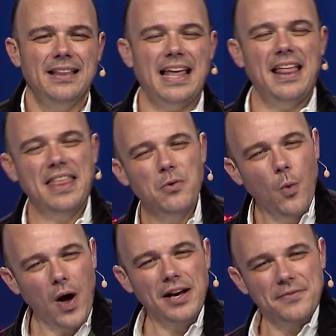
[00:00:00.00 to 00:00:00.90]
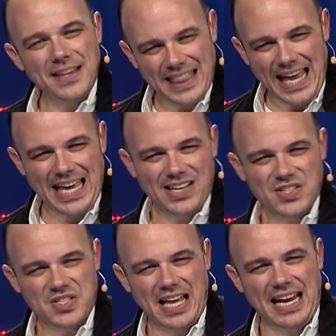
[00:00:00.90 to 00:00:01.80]
That one of the
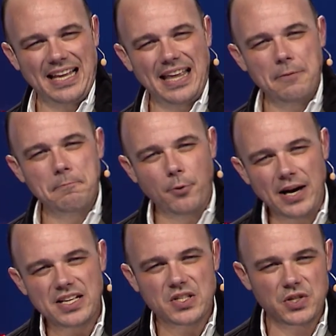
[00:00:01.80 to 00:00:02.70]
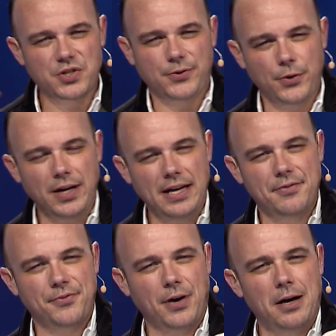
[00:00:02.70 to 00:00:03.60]
things that I think breaks us
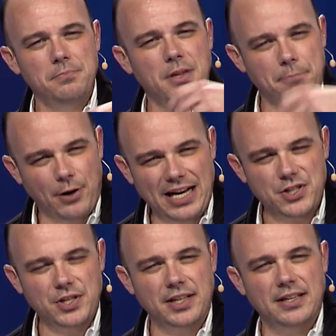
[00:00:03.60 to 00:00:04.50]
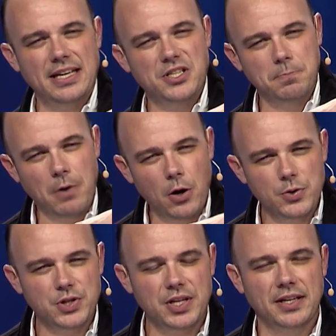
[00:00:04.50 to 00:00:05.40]
free from depression is
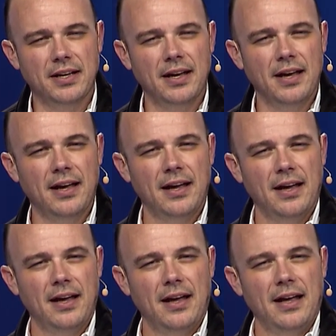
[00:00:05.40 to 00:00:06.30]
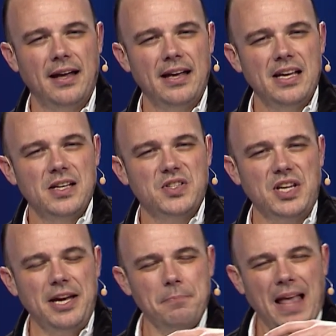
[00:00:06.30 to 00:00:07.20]
motion.
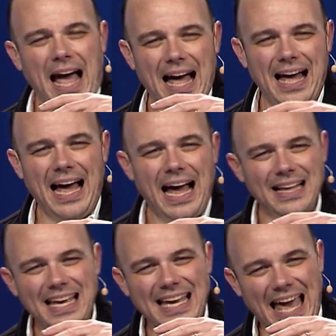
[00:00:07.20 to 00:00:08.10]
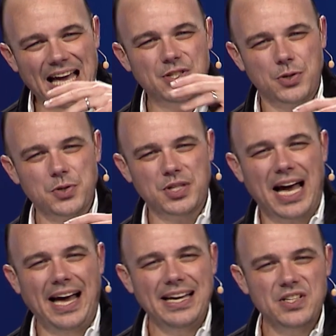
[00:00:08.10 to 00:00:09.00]
See, I think
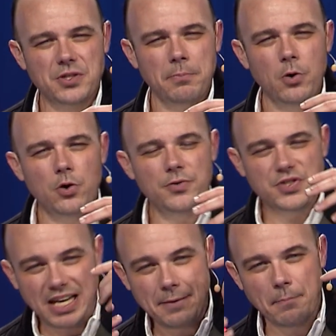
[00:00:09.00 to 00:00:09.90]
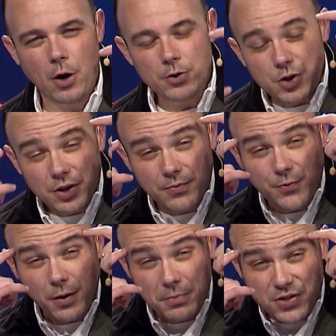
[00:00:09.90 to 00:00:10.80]
exercise moves emotion
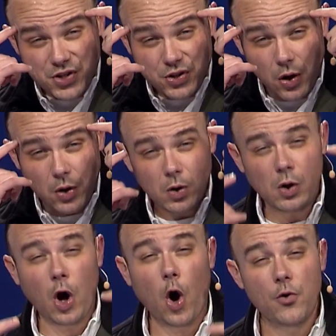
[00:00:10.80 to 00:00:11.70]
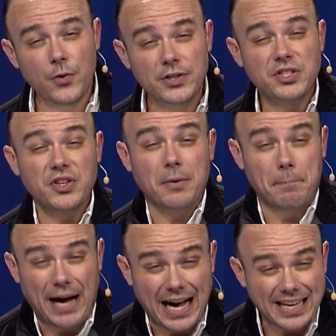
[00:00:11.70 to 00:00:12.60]
from the soul over into the
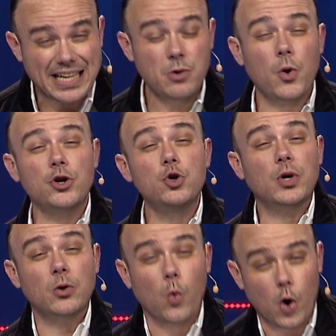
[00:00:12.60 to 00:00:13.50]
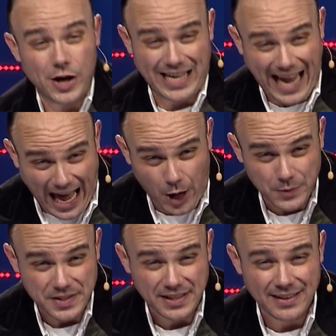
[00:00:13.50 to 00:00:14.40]
body where you can work it
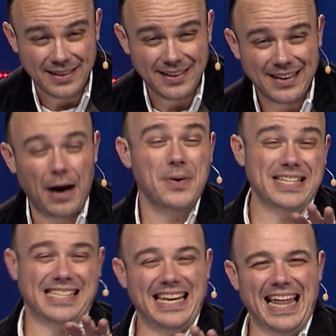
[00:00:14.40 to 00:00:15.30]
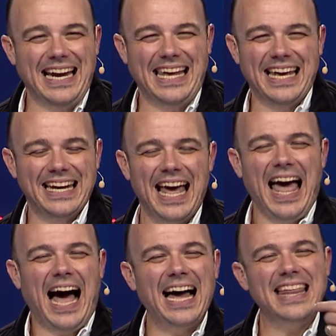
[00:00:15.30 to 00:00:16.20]
out. I want to say that again.
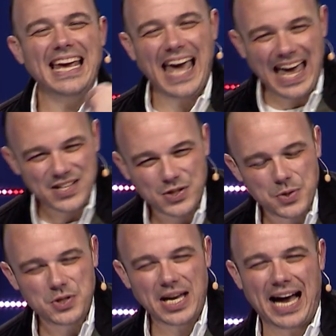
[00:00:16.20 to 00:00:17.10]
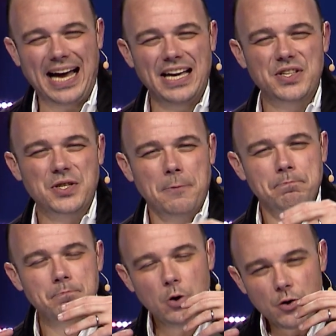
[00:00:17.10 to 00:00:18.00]
I think exercise
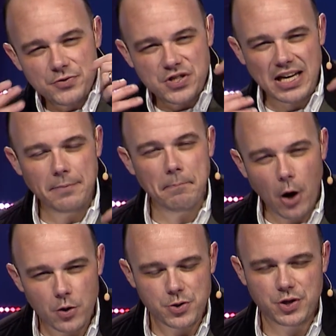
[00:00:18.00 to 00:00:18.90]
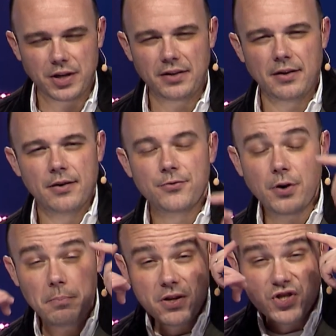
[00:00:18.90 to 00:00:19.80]
moves emotion
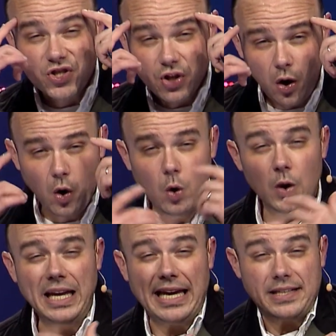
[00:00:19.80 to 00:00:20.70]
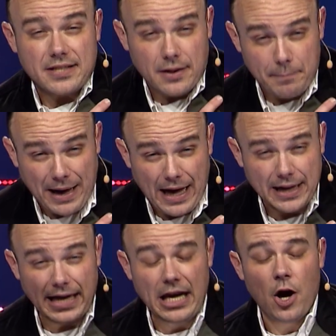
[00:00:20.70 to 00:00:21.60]
from the soul into the
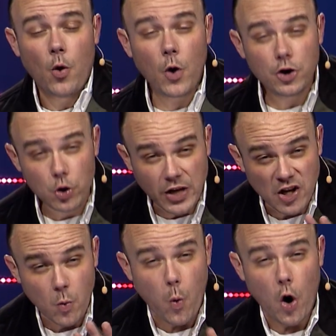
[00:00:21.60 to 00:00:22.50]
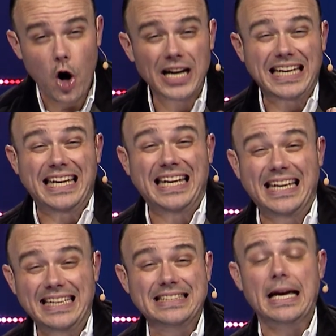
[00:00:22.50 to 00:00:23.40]
body where you can work
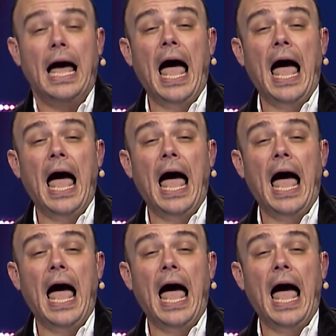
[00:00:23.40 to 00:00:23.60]
it